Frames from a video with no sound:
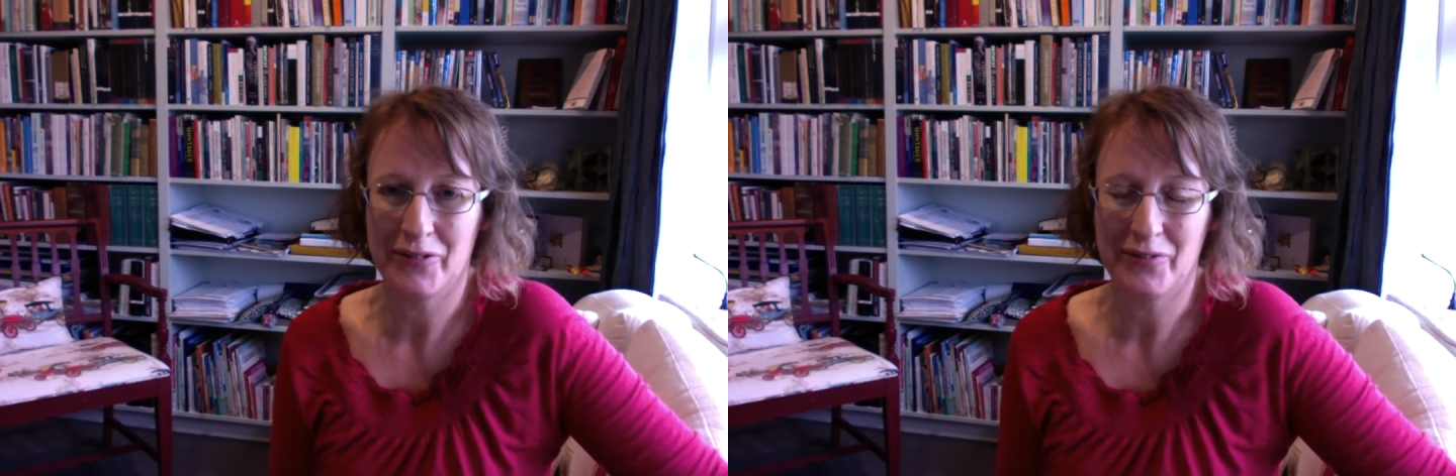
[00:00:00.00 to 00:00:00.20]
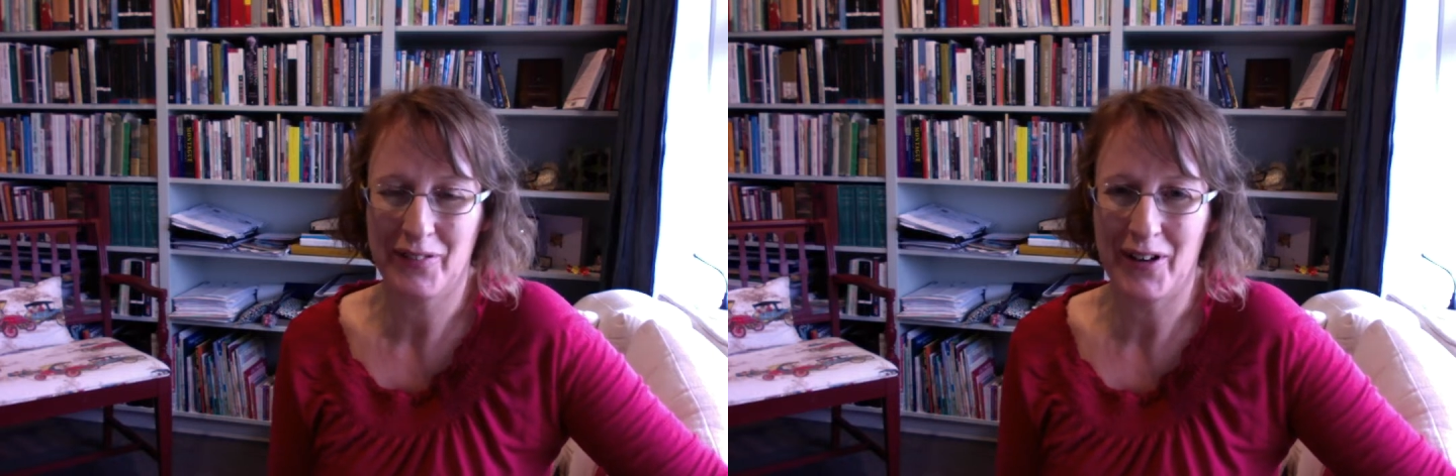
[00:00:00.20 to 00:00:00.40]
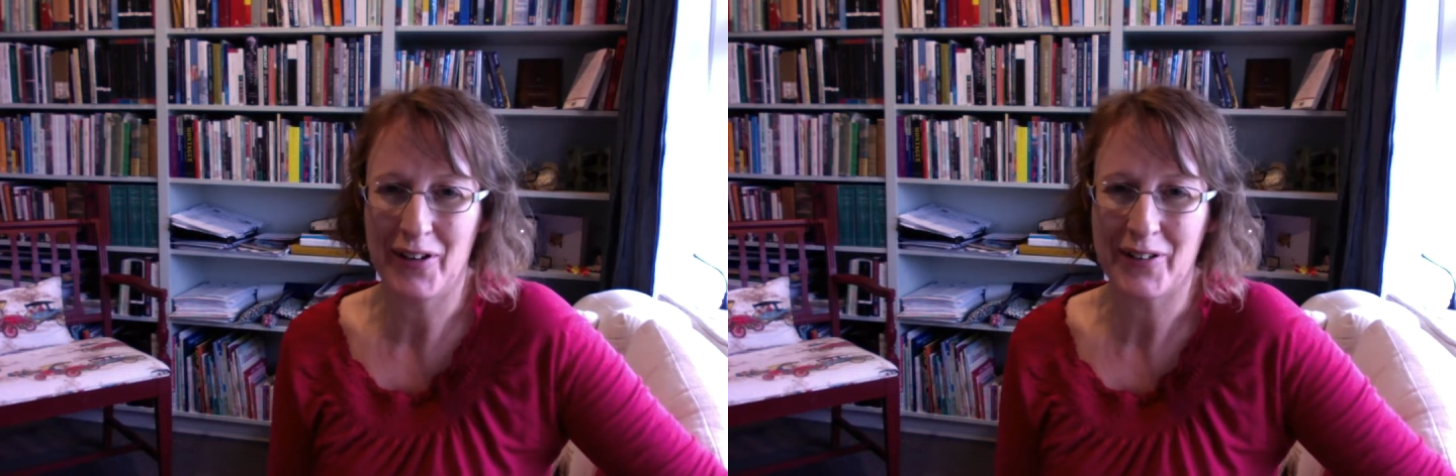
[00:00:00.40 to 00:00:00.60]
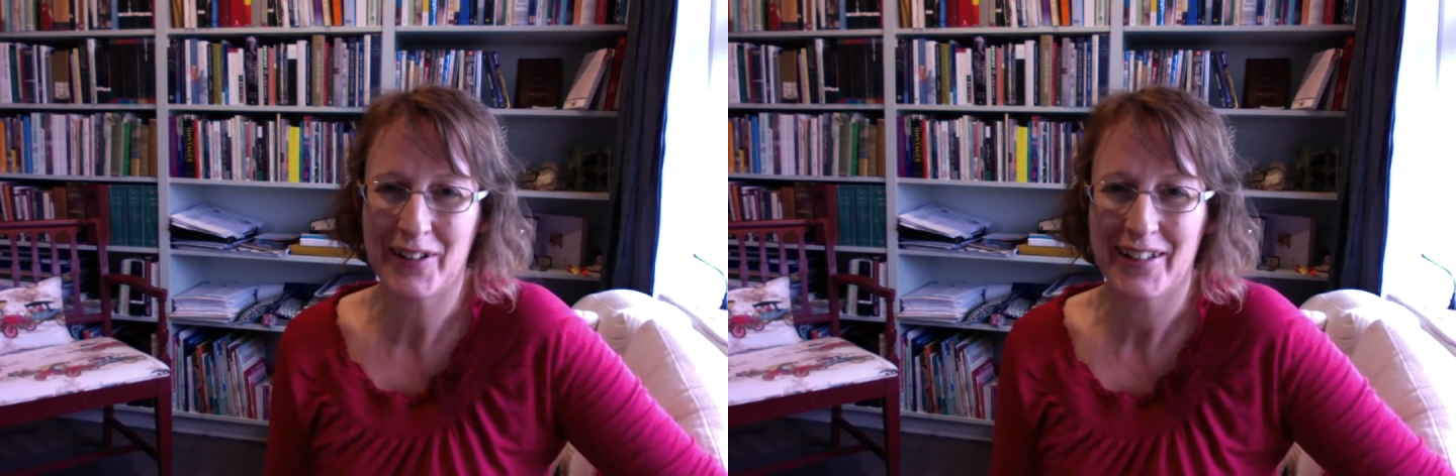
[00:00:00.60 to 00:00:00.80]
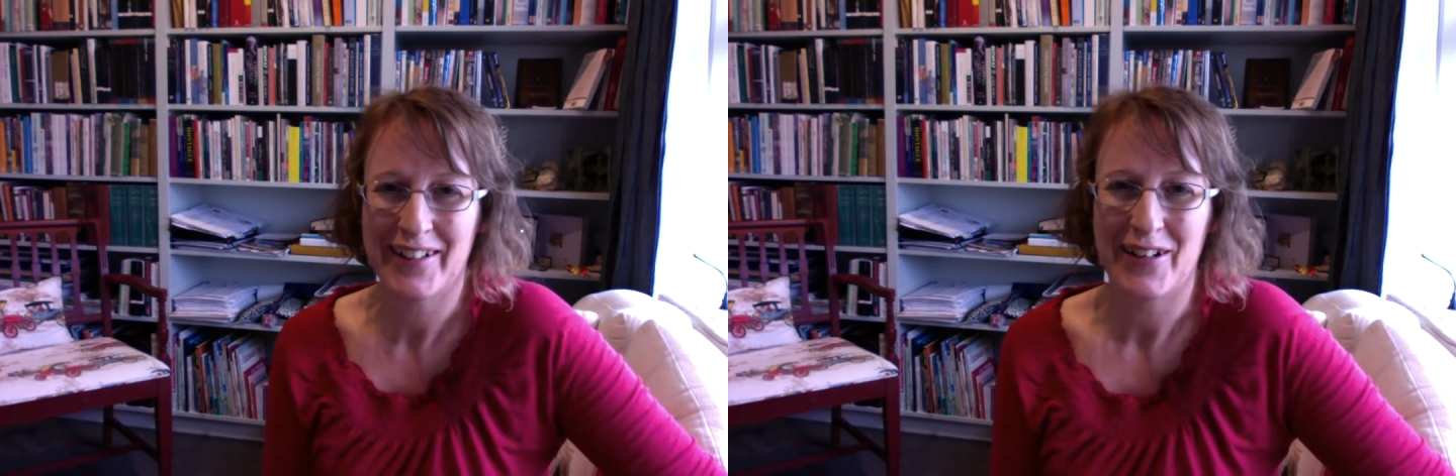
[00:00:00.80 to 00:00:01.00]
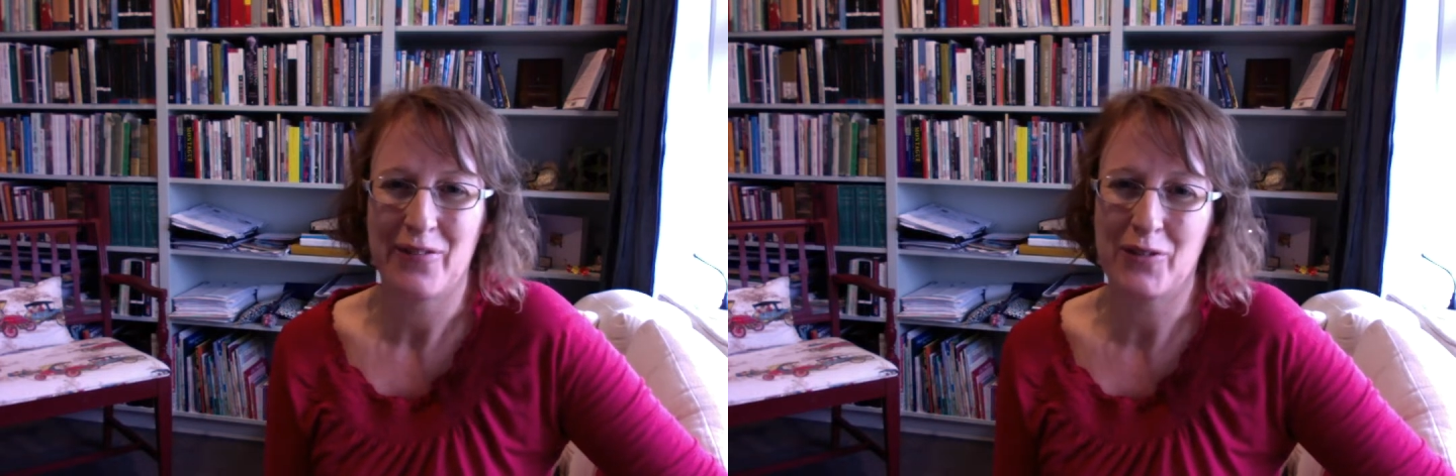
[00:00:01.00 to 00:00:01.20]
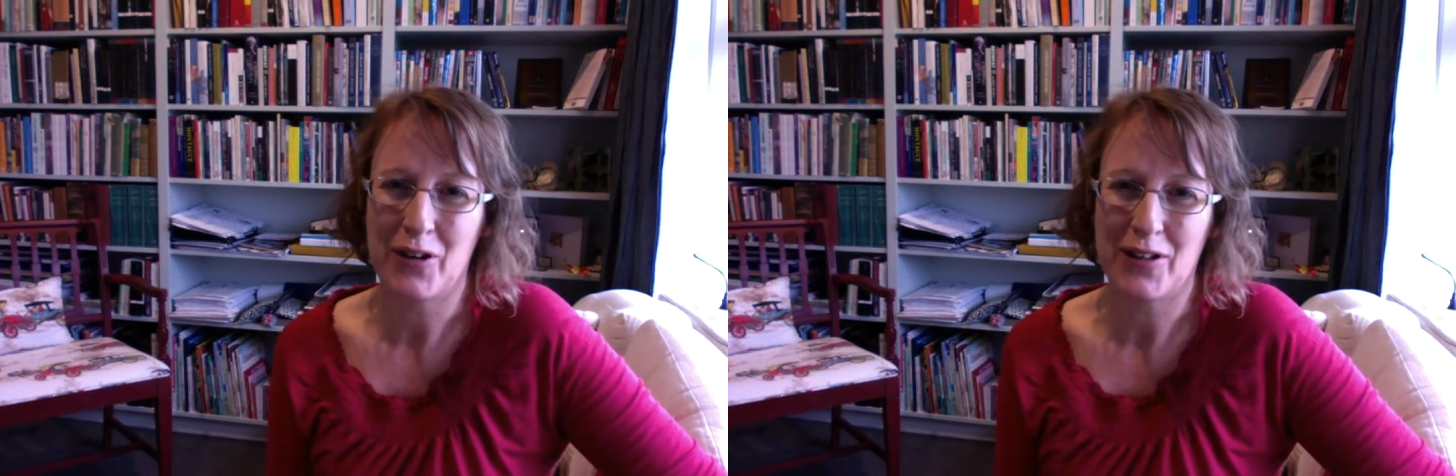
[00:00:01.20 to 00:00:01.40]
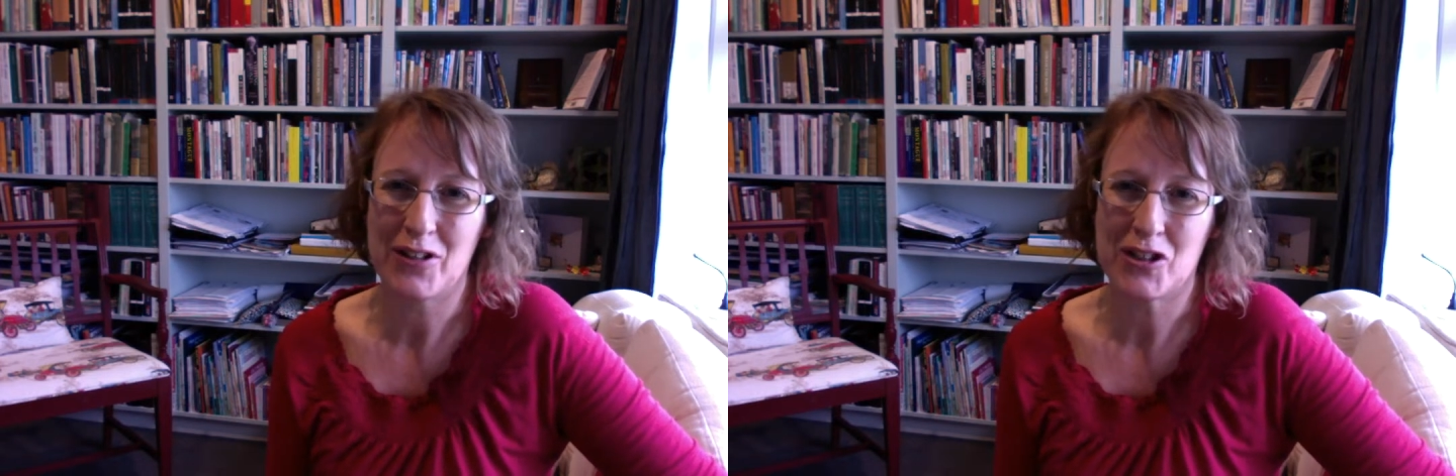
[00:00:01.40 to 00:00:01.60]
flock of
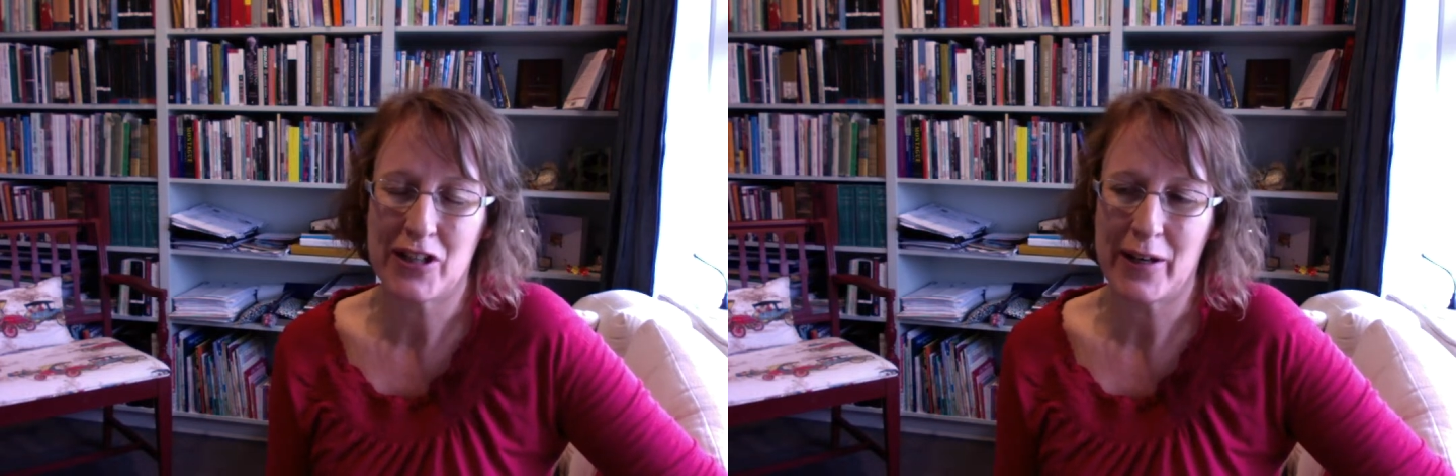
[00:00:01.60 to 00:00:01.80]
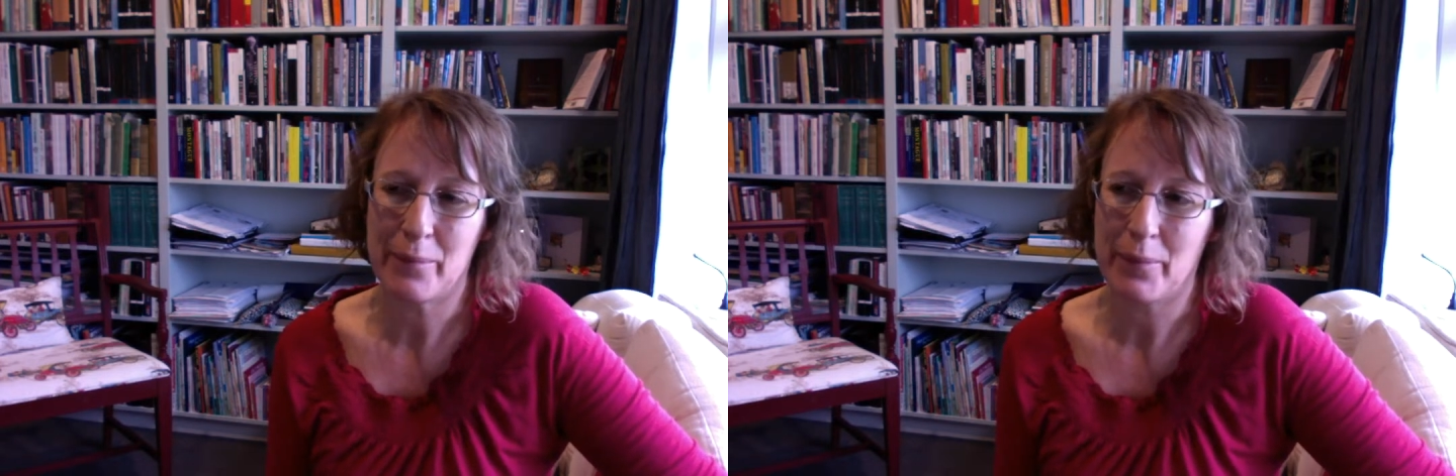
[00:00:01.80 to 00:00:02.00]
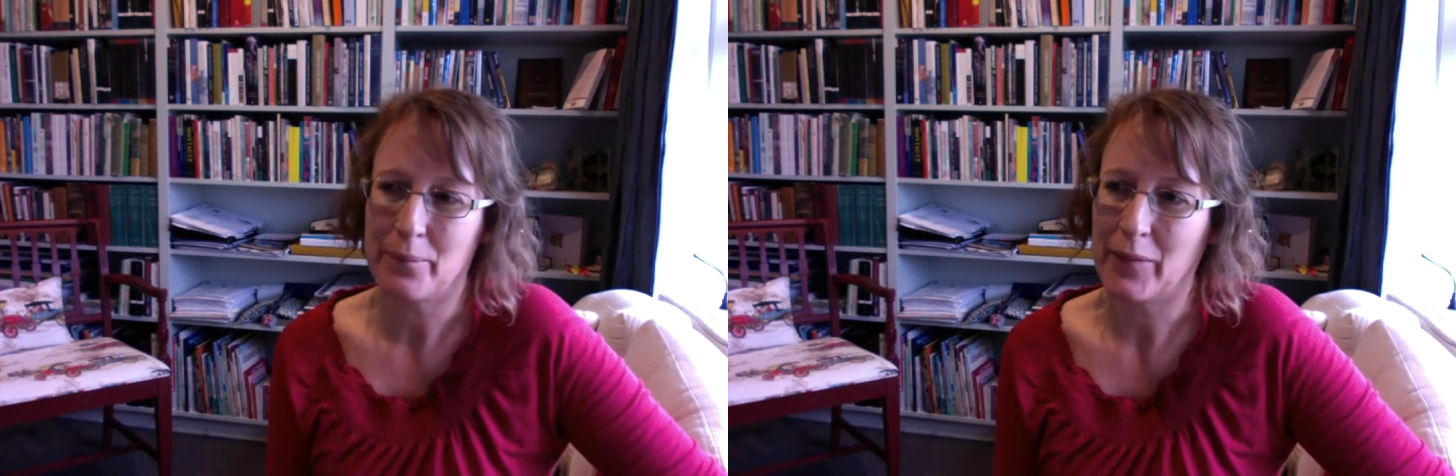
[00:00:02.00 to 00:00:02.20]
Gotland sheep.